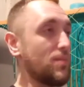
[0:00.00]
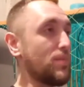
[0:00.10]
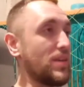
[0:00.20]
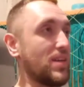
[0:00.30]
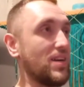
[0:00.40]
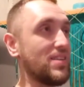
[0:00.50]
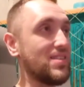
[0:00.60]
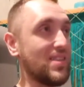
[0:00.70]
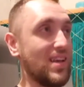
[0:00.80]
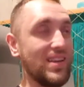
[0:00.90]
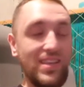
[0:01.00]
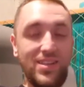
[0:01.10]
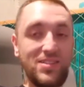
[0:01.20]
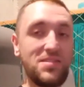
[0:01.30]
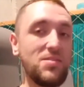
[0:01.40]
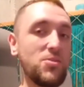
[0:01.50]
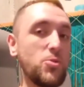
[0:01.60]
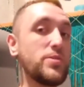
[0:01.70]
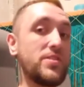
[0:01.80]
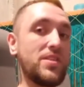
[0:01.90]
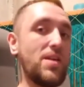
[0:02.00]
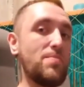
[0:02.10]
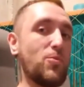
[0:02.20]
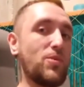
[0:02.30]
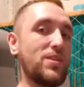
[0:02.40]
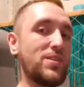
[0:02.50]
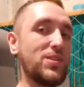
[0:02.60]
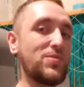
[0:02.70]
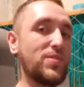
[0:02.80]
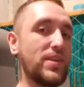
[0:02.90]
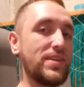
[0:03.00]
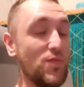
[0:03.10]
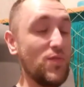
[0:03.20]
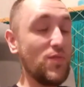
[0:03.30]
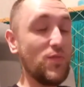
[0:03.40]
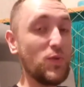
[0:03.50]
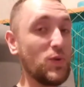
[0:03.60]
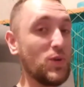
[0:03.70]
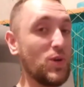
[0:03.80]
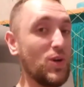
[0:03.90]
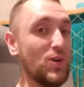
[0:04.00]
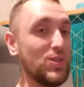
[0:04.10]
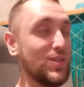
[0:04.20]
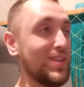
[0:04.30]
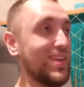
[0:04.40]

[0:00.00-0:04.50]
because then he could still do his skateboarding to the ring. So if you recall,